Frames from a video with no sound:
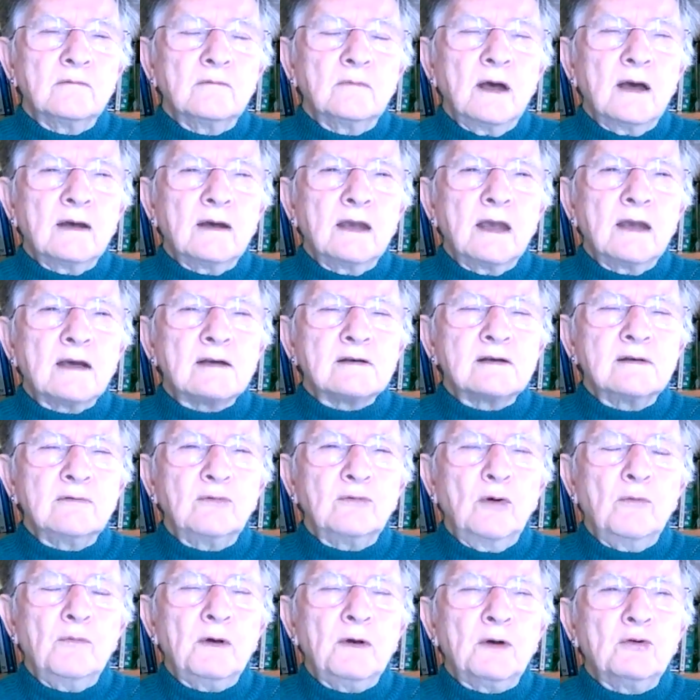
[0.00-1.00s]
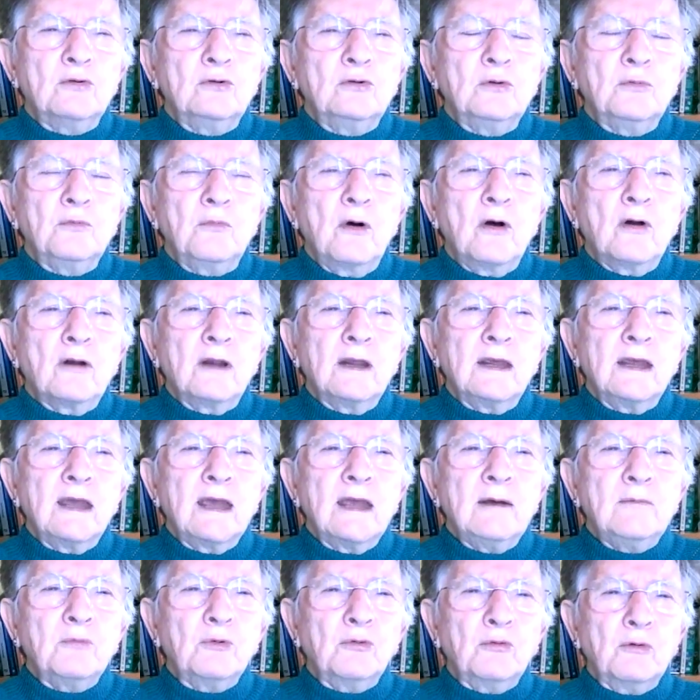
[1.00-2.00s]
I guess it would be called
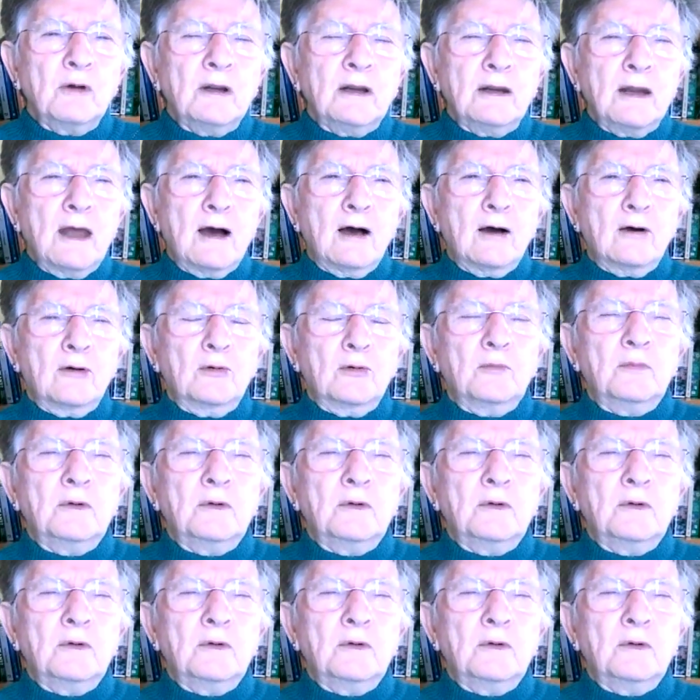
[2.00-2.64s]
polyamory now,